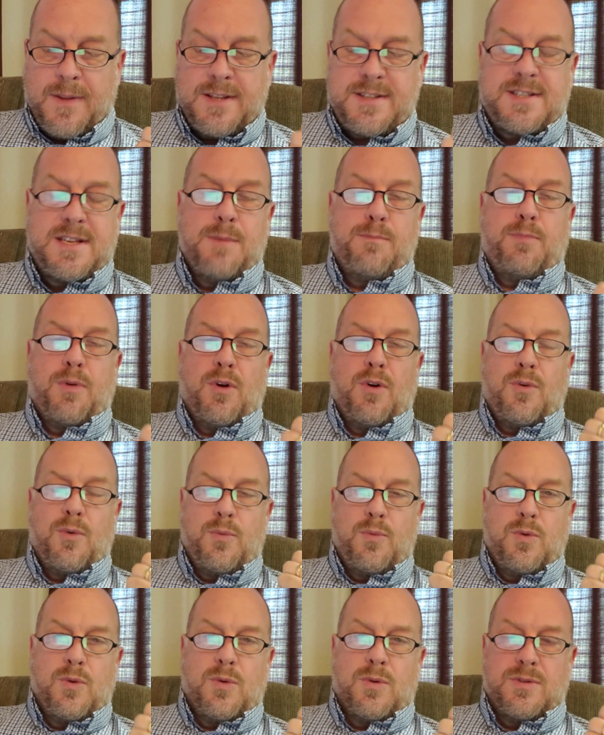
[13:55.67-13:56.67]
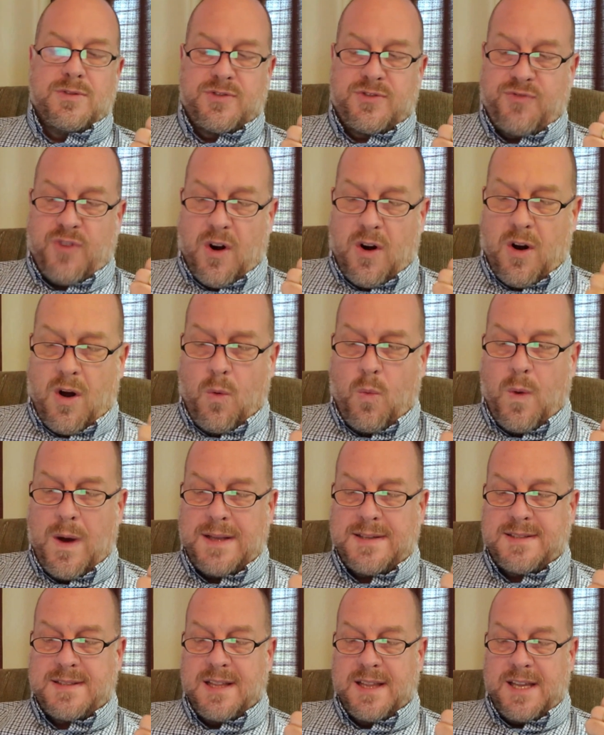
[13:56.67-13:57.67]
simple rules are a
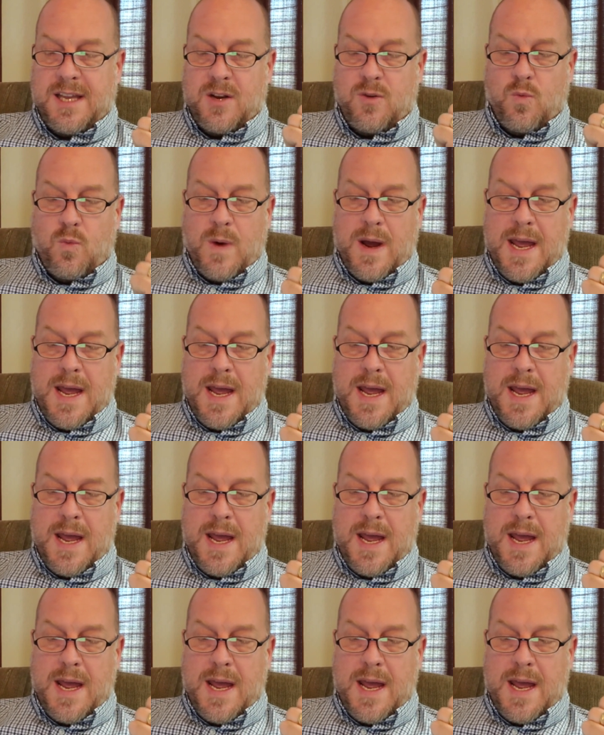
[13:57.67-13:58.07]
Wesleyan